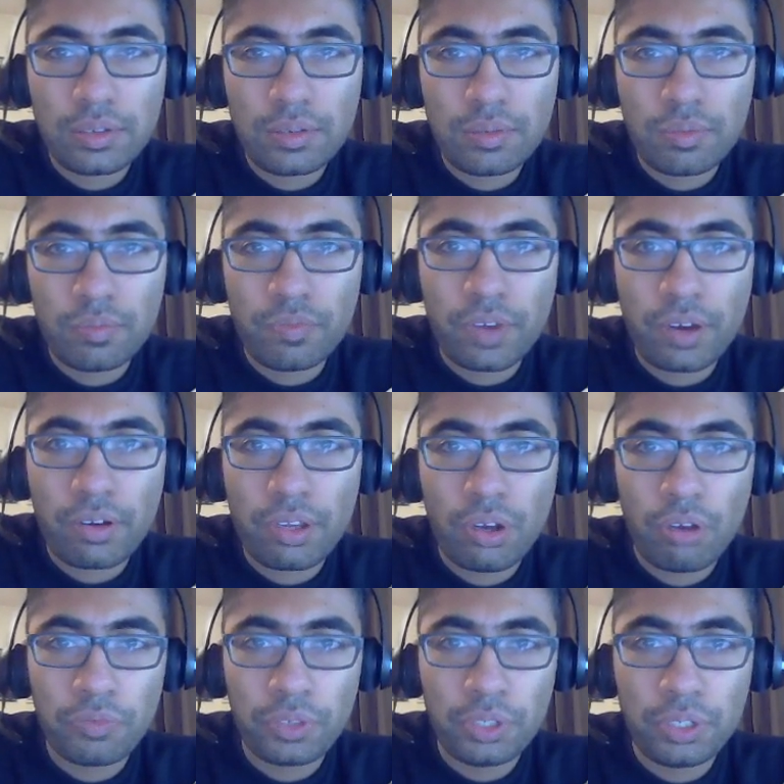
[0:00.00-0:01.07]
very
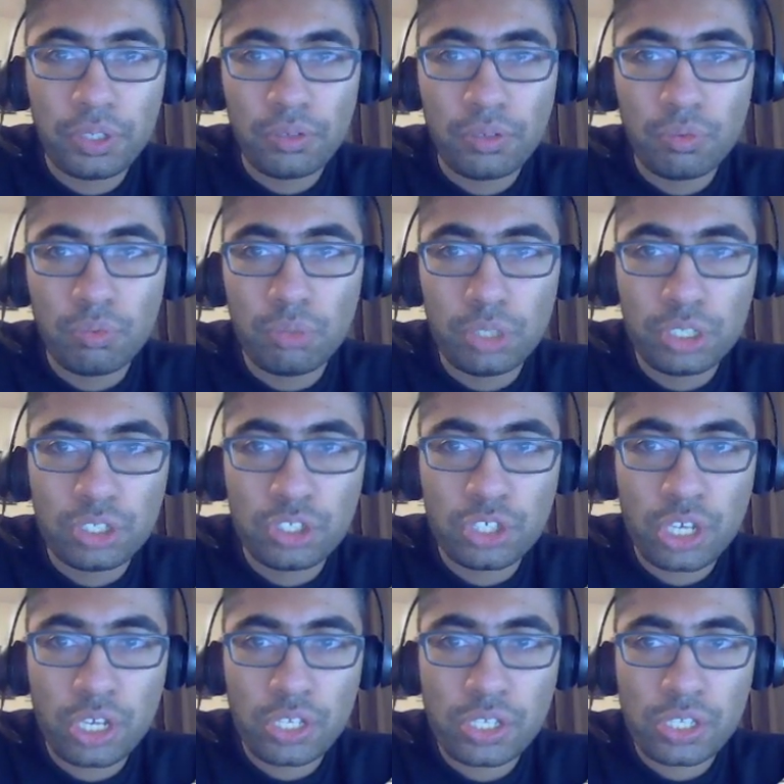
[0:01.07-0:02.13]
often would
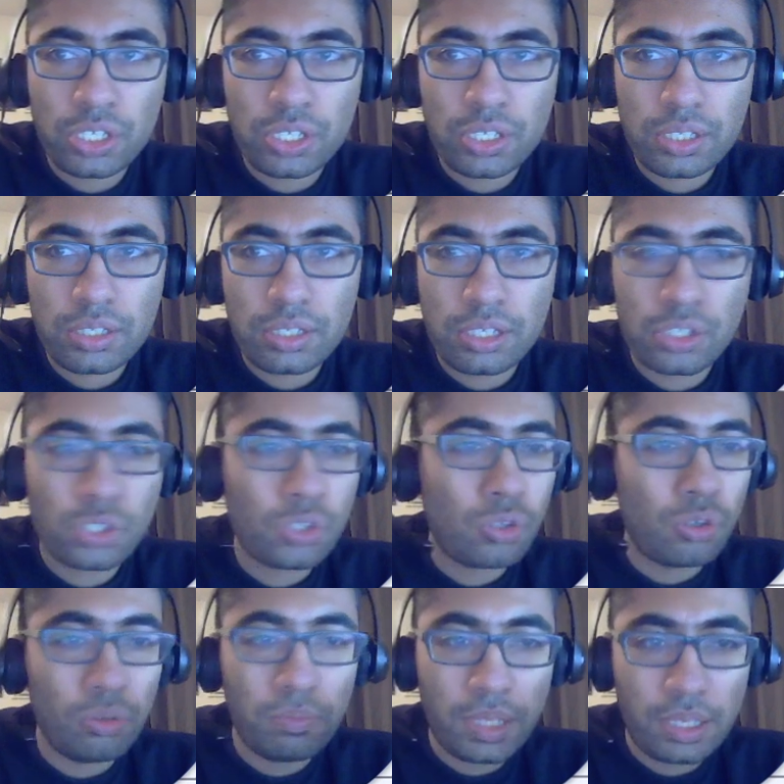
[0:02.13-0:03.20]
just
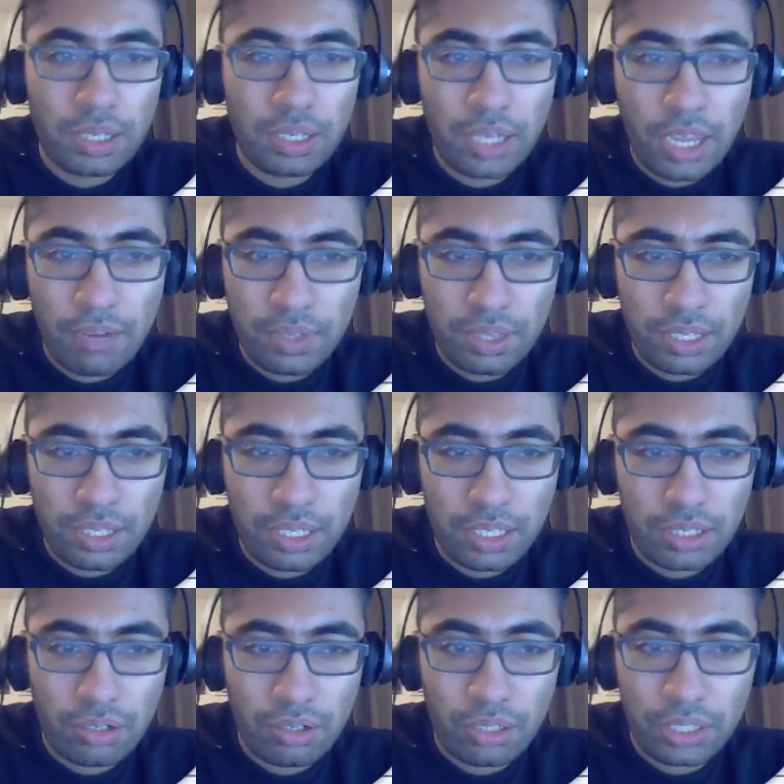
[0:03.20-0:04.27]
assume that
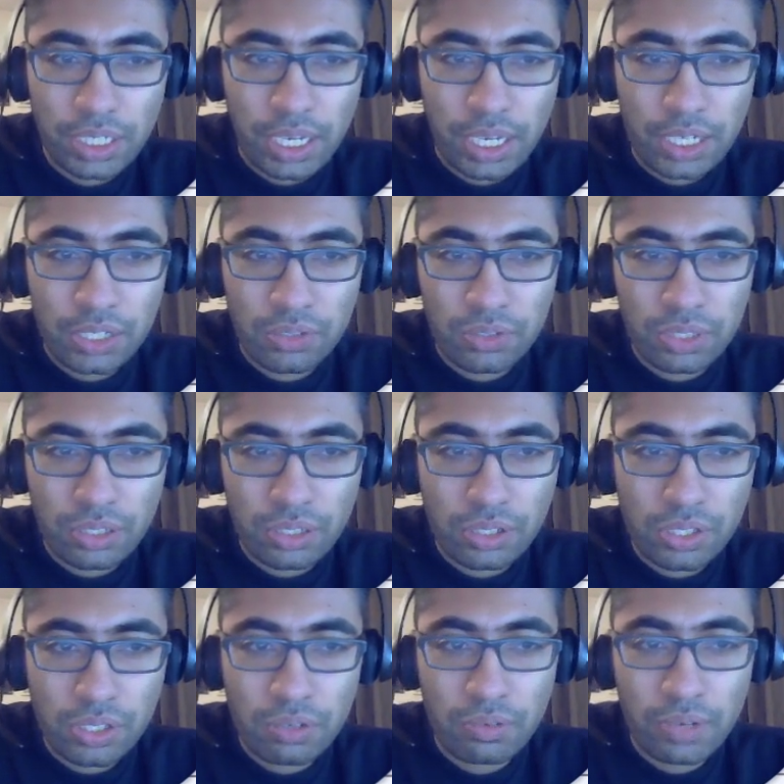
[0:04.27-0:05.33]
everything on the tax return
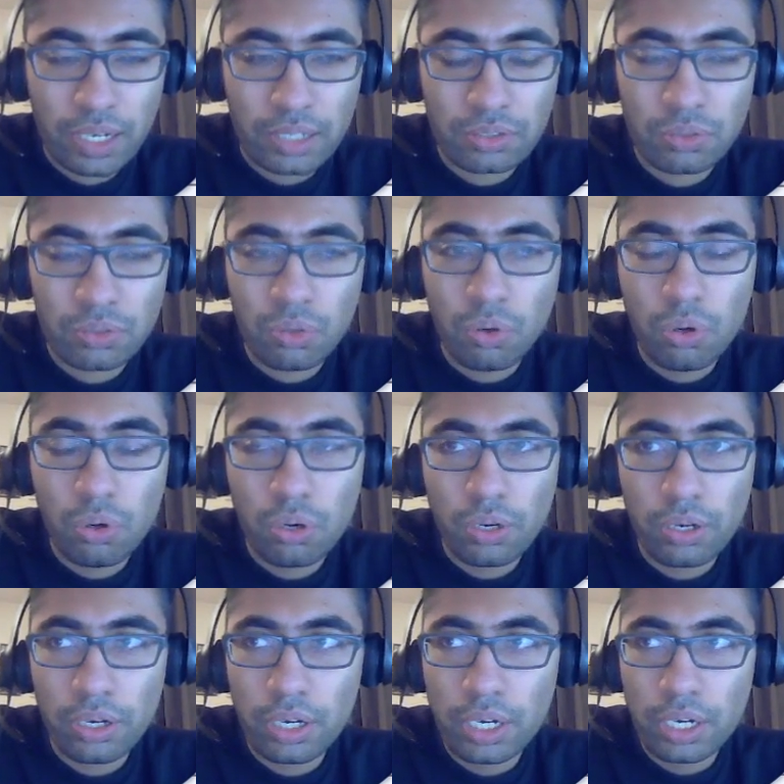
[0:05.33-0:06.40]
is correct,
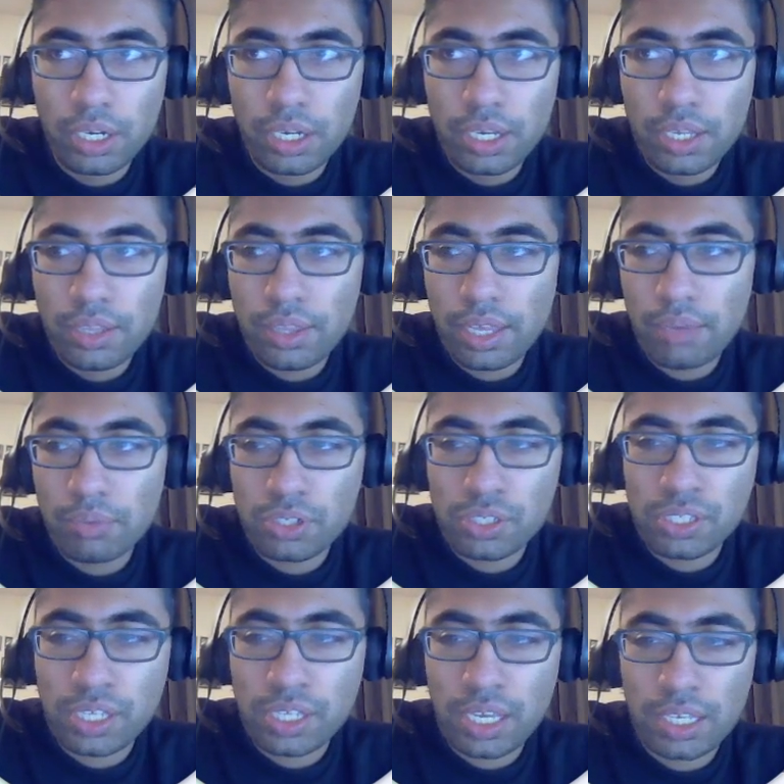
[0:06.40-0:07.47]
or they would
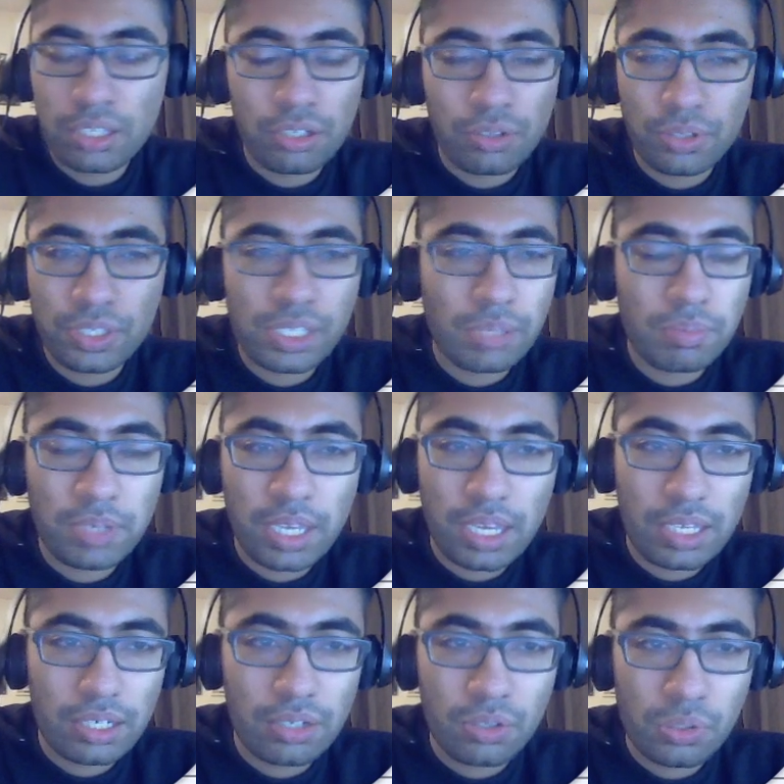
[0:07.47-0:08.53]
just say, the
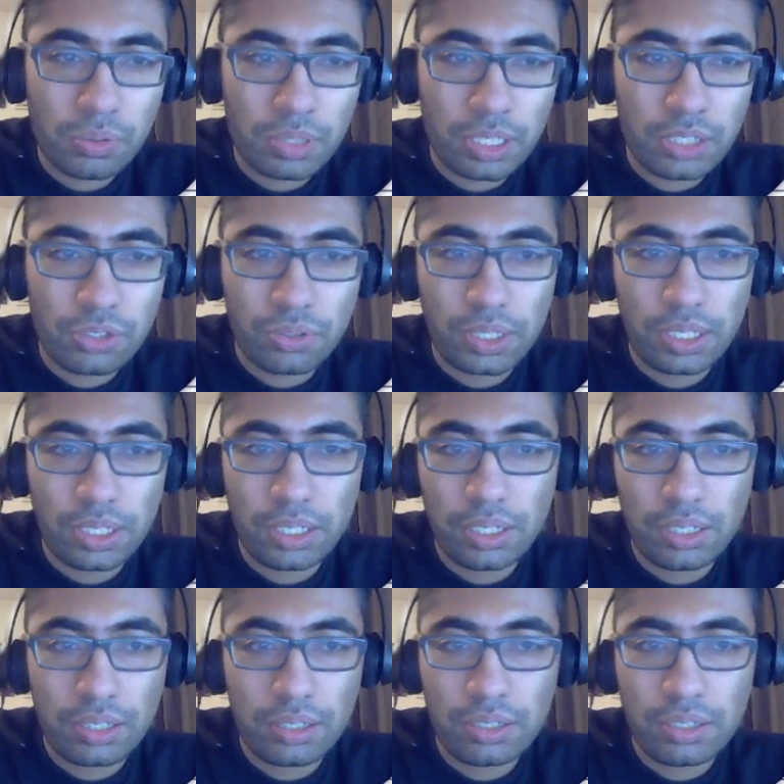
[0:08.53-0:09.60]
CPA knows what they're
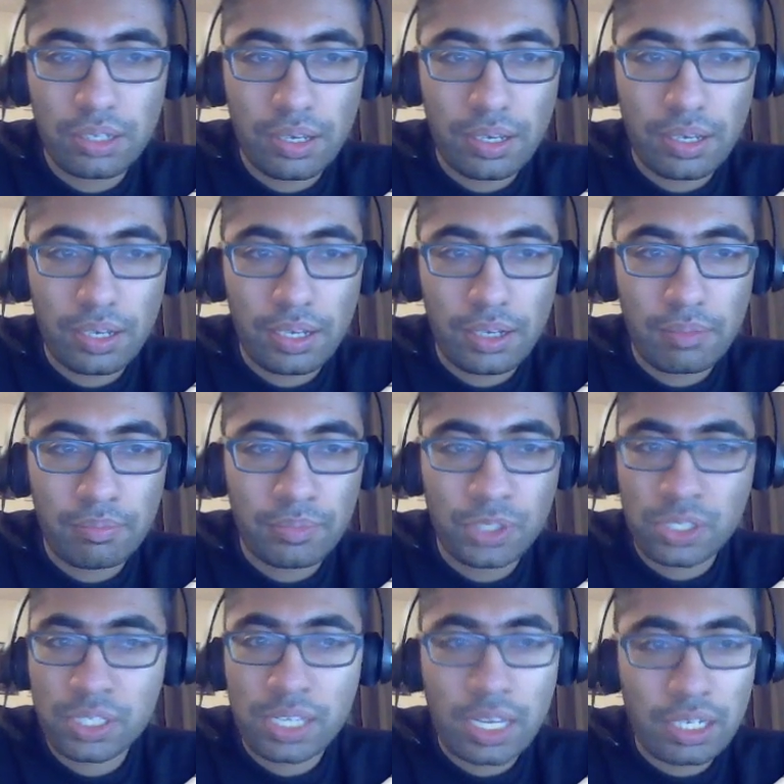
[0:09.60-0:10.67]
doing,
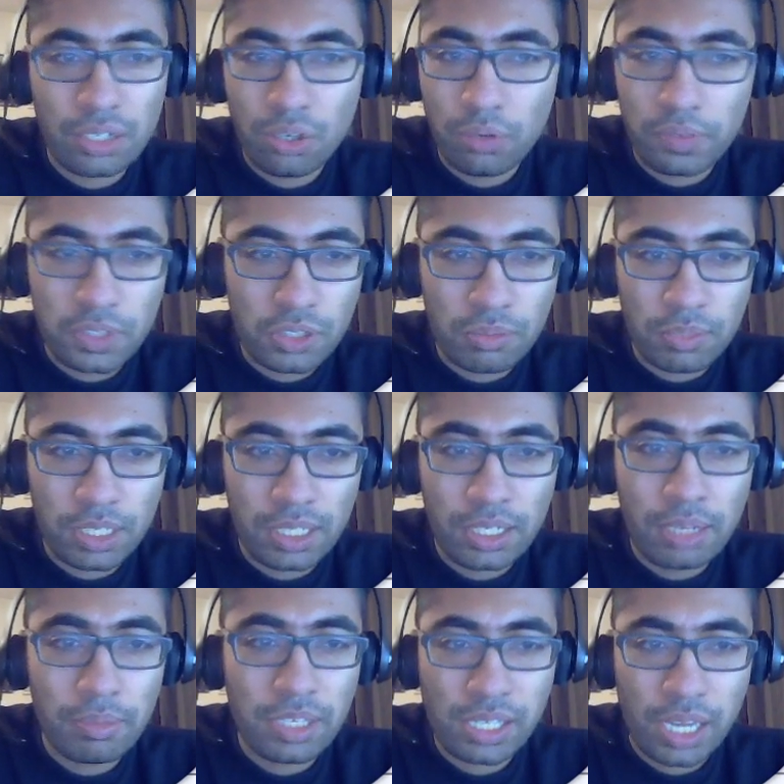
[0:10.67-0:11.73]
just send it over to me,
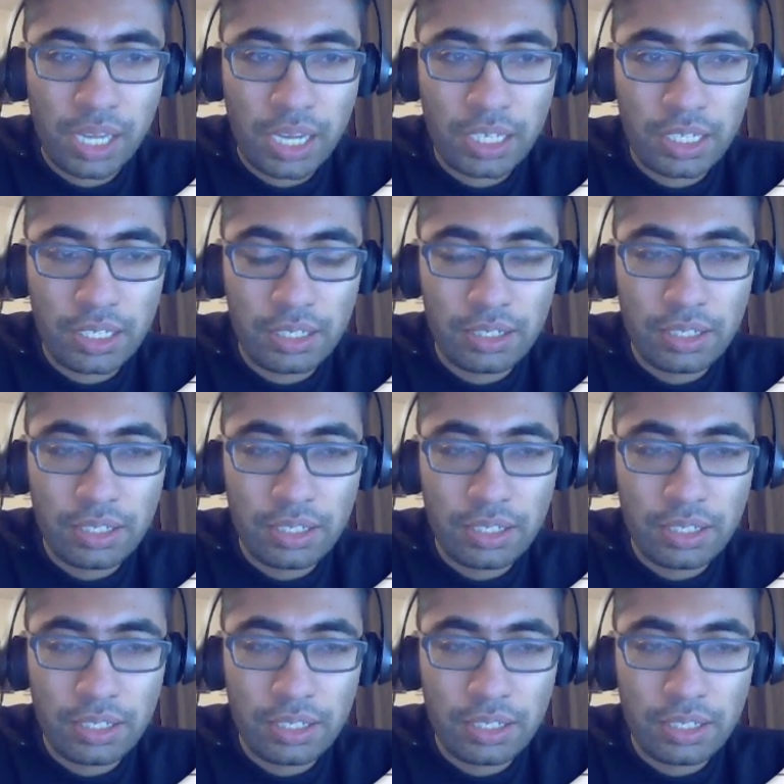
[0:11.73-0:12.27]
let me sign it.